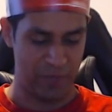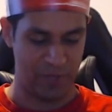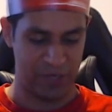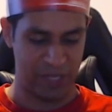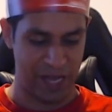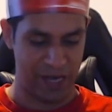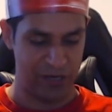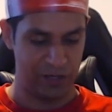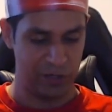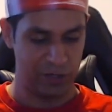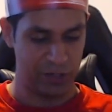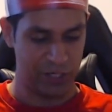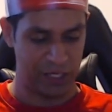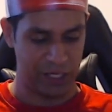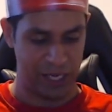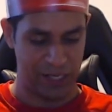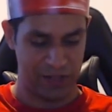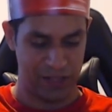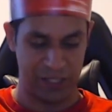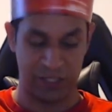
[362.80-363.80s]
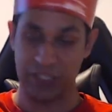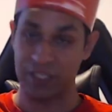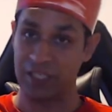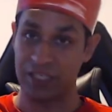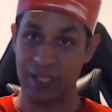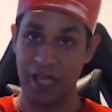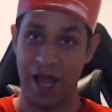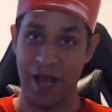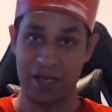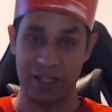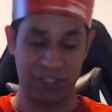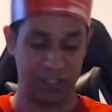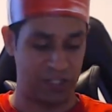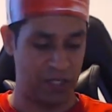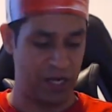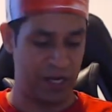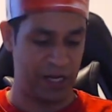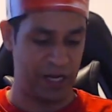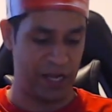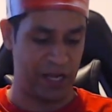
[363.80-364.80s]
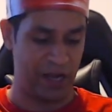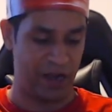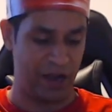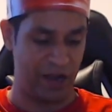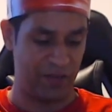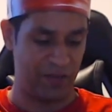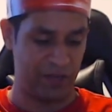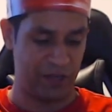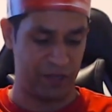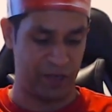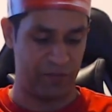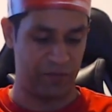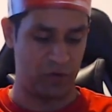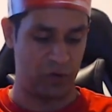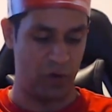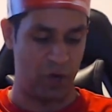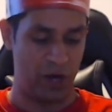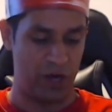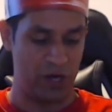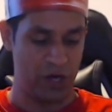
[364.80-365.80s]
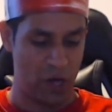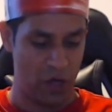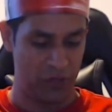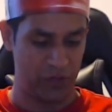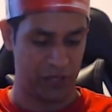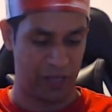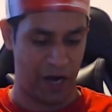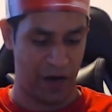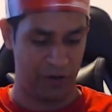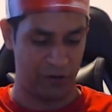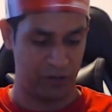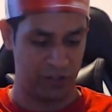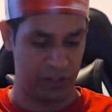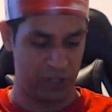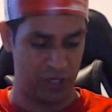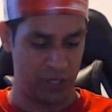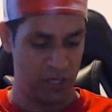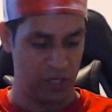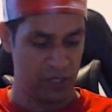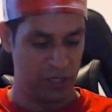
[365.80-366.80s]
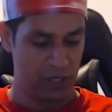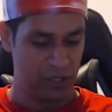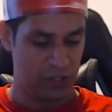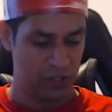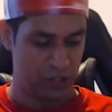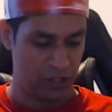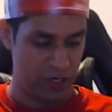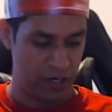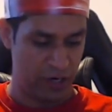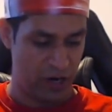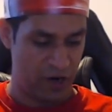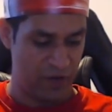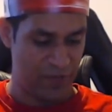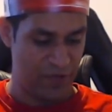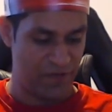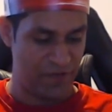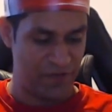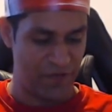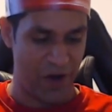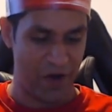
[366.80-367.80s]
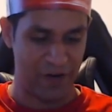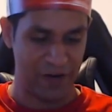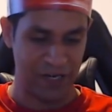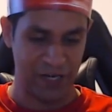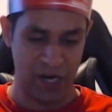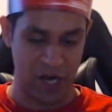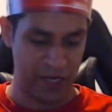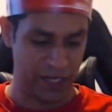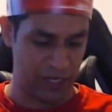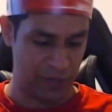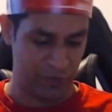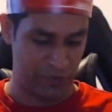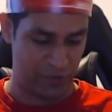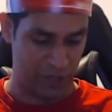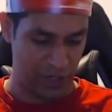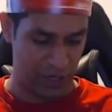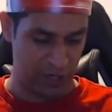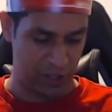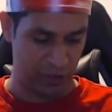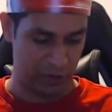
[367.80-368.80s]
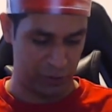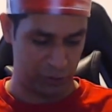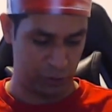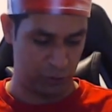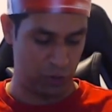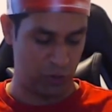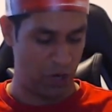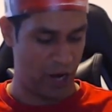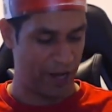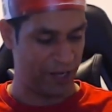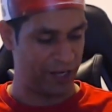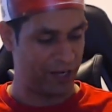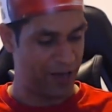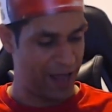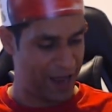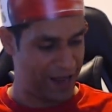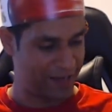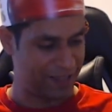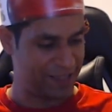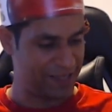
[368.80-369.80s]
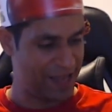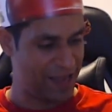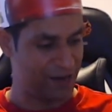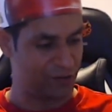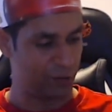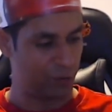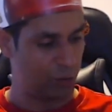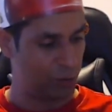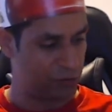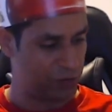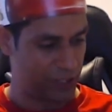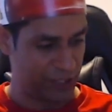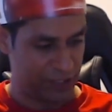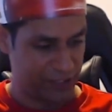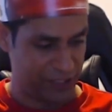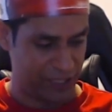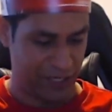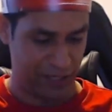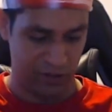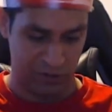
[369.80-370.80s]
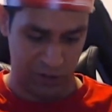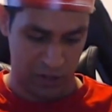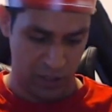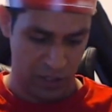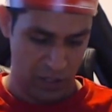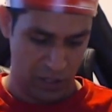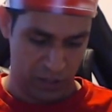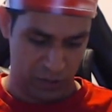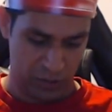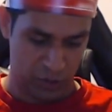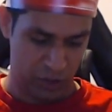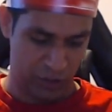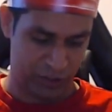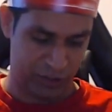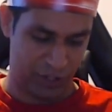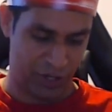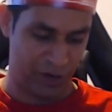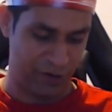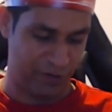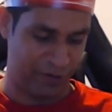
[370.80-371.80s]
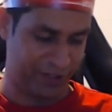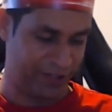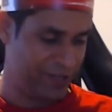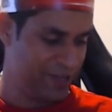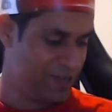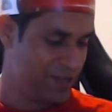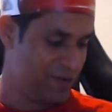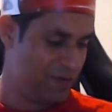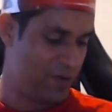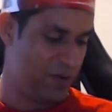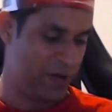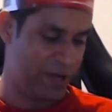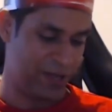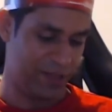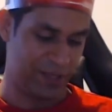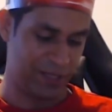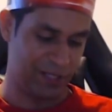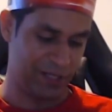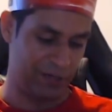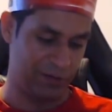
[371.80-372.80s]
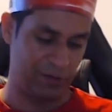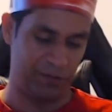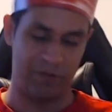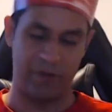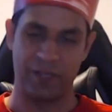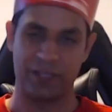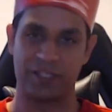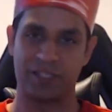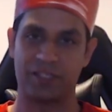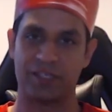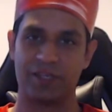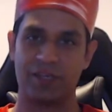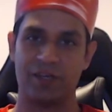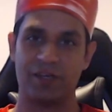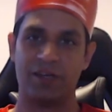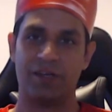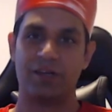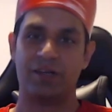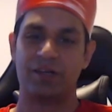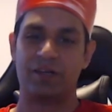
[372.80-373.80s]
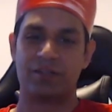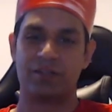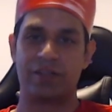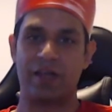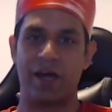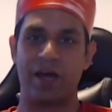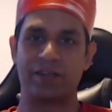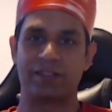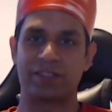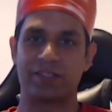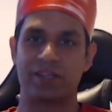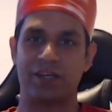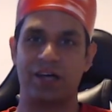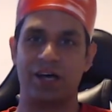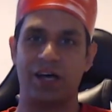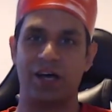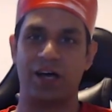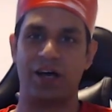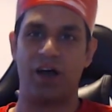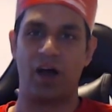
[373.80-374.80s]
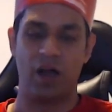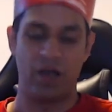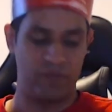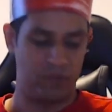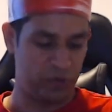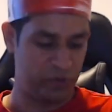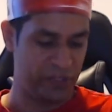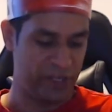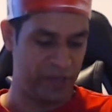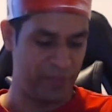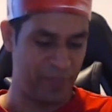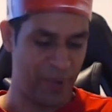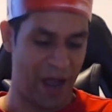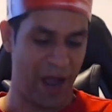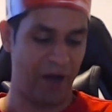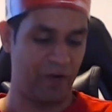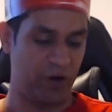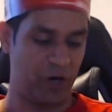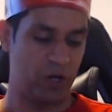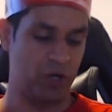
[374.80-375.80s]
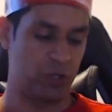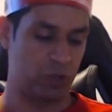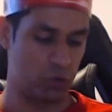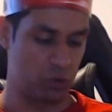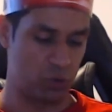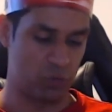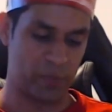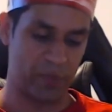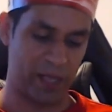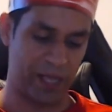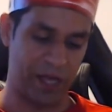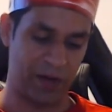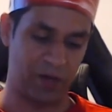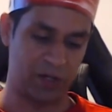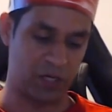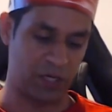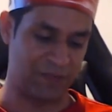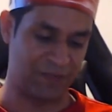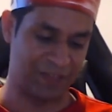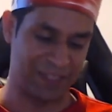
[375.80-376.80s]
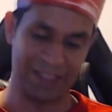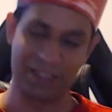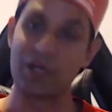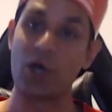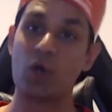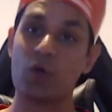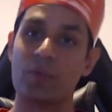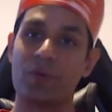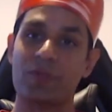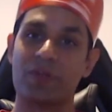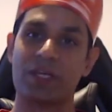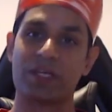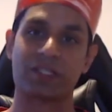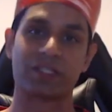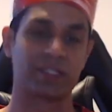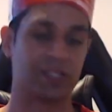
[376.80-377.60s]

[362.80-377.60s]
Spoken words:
again looking at this, and inside here I think I've got another character. So I've been very lucky with the luck of the draw. I can again already tell, just going by this little face, that I've got a Paragoomba here. I don't even need to open this